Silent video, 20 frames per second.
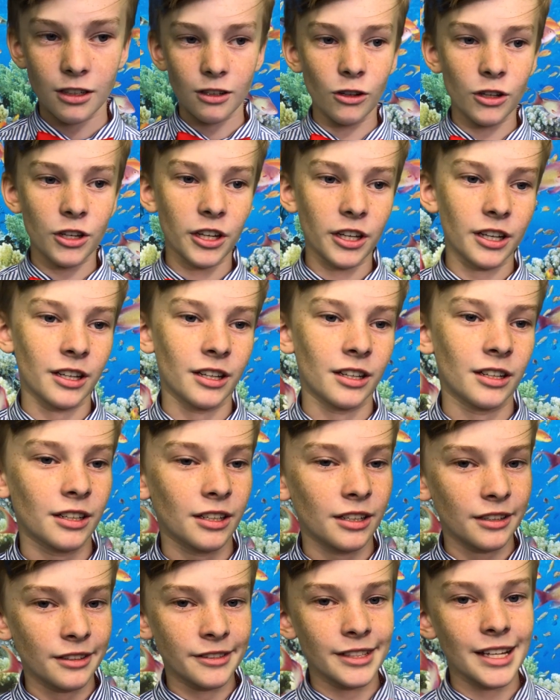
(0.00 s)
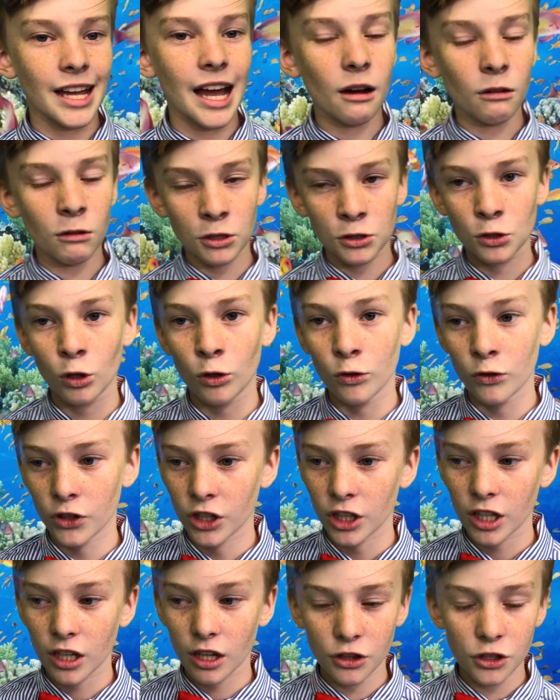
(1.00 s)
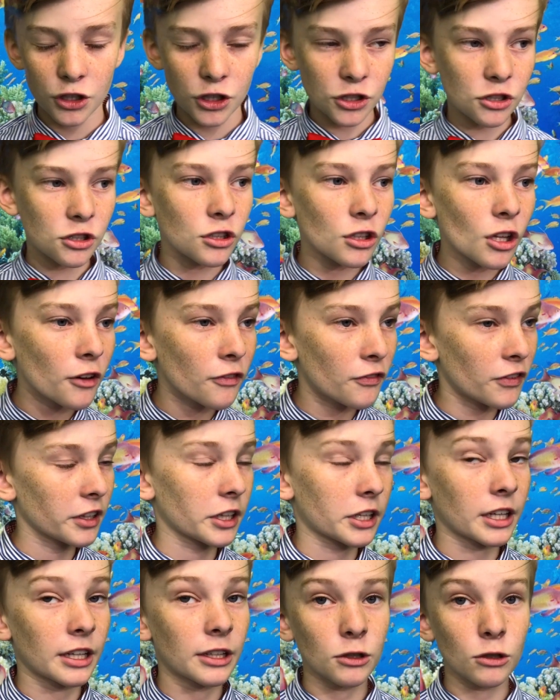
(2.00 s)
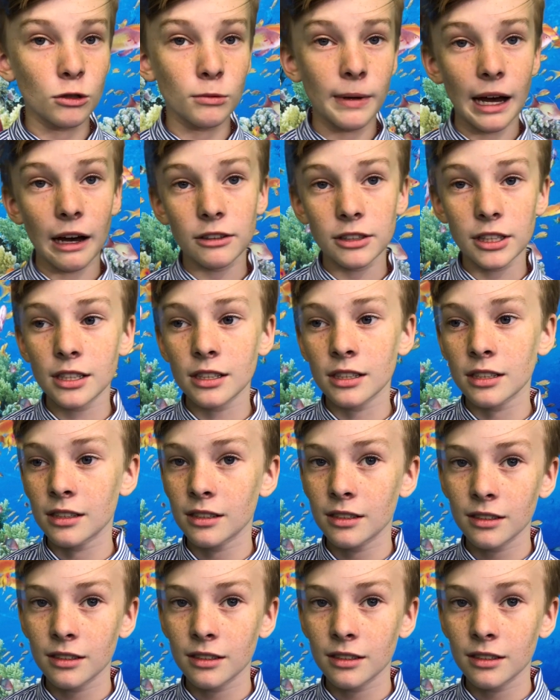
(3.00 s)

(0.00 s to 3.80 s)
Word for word: Okay, now it's over, and there's nothing can do about it.